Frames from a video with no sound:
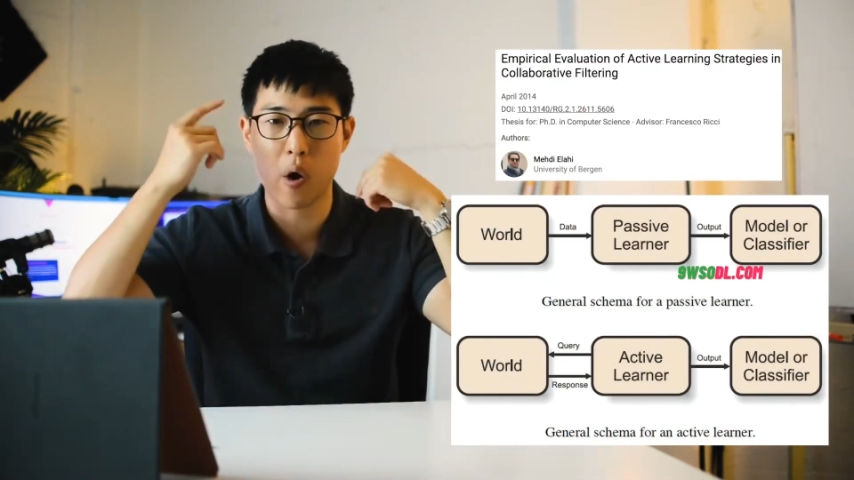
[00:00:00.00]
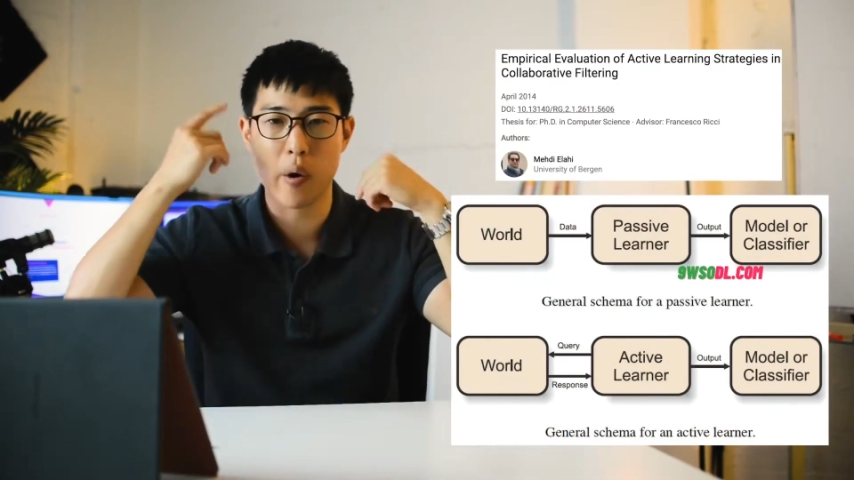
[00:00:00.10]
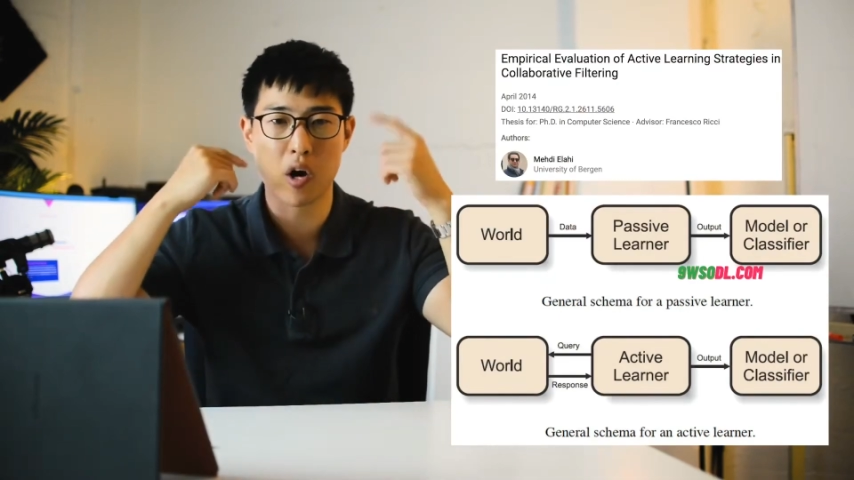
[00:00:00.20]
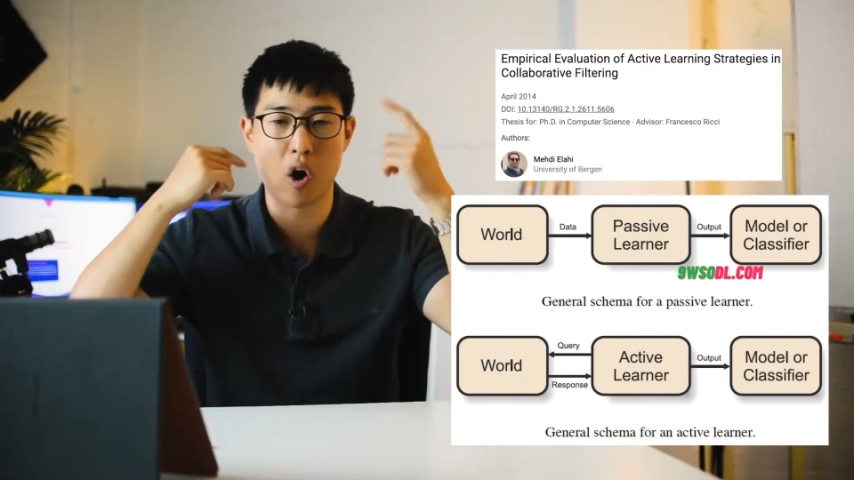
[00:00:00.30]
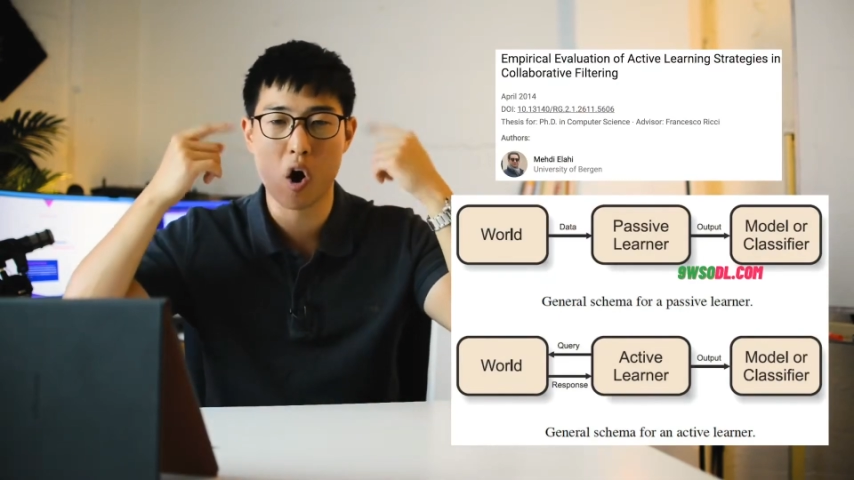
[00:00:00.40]

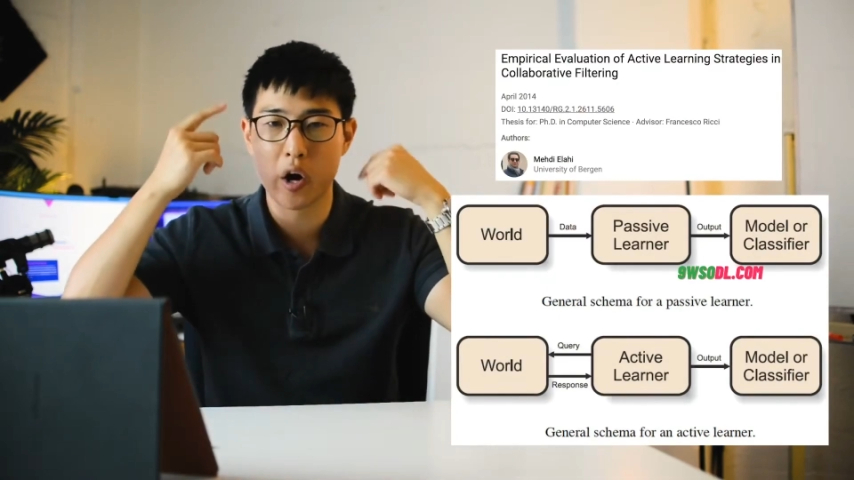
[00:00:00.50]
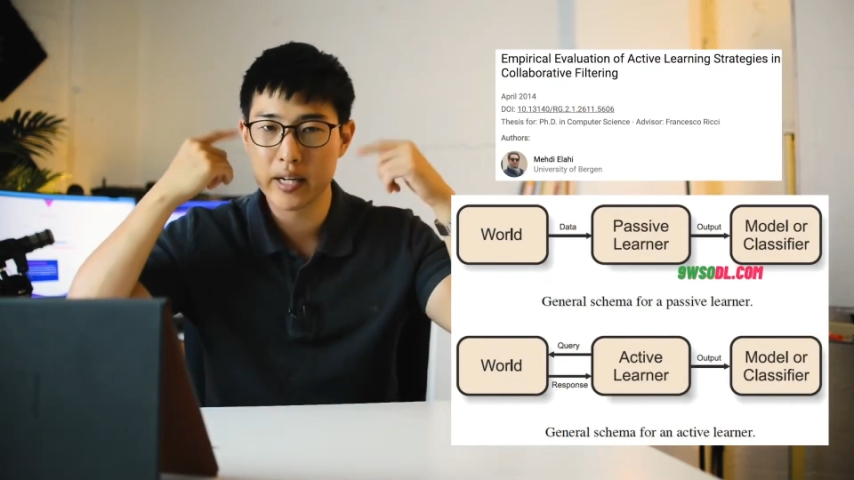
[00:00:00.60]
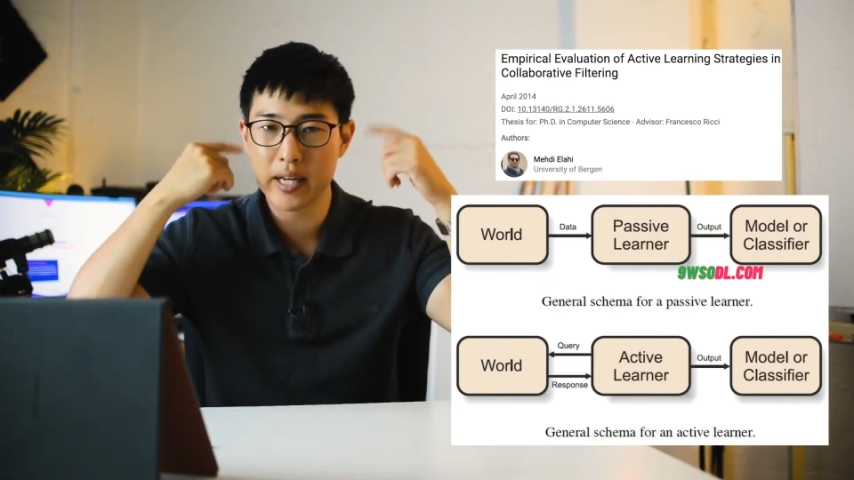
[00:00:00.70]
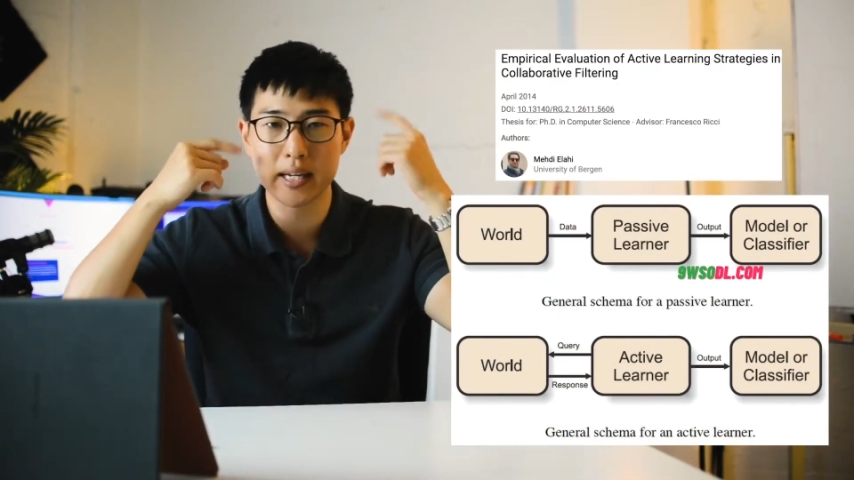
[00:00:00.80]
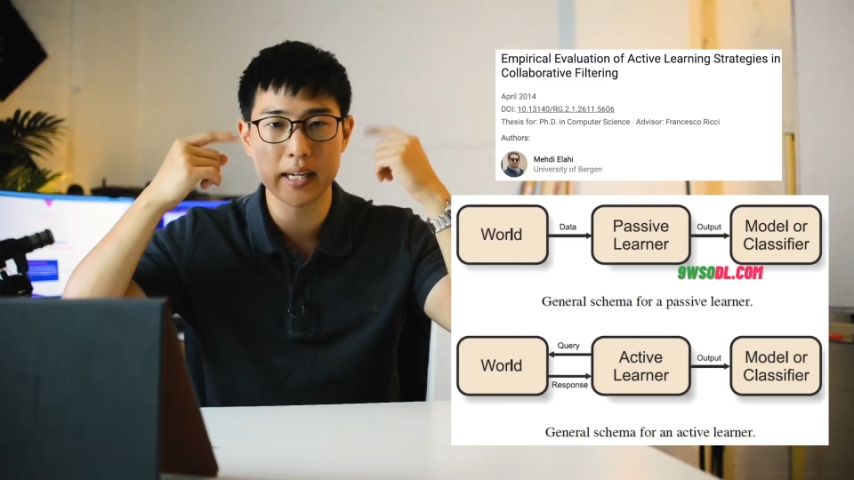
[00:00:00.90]
going
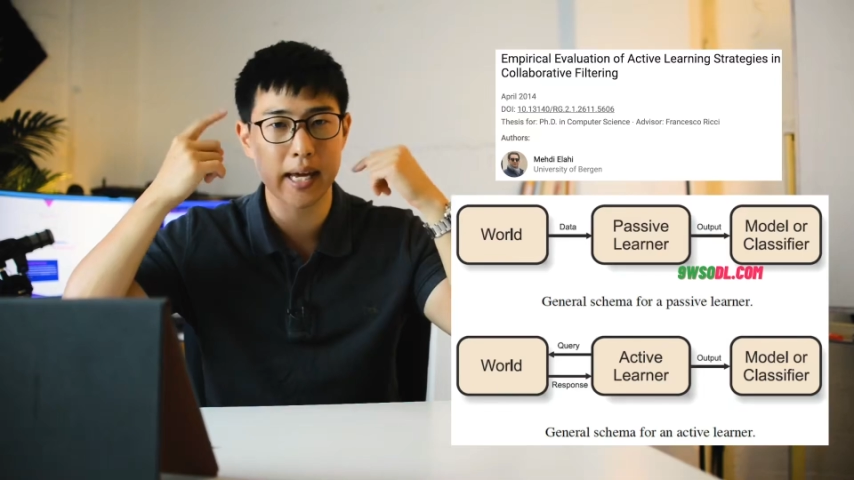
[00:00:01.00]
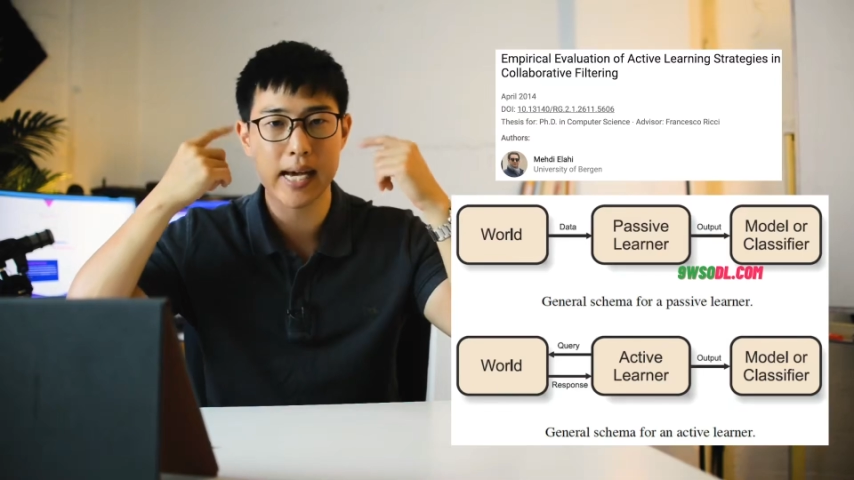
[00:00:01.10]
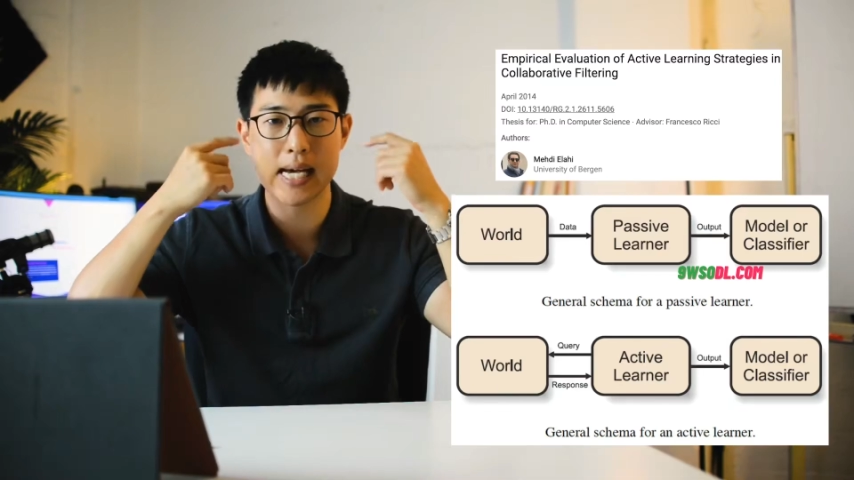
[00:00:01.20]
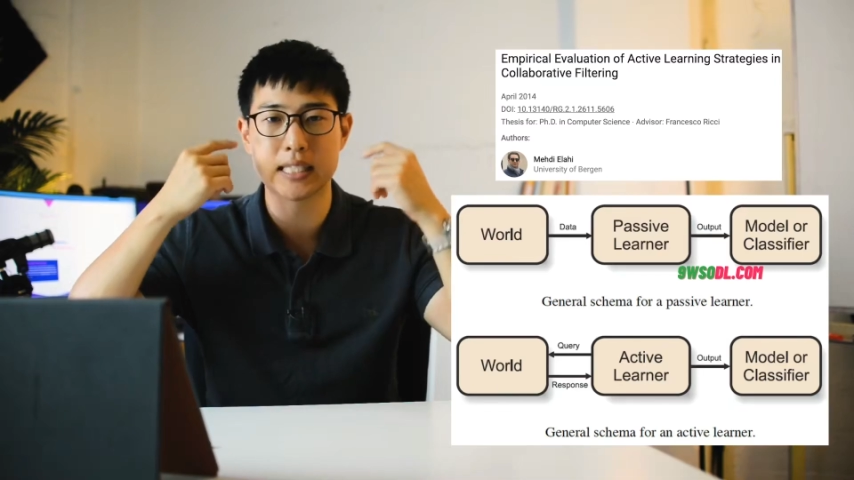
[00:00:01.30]
on in here.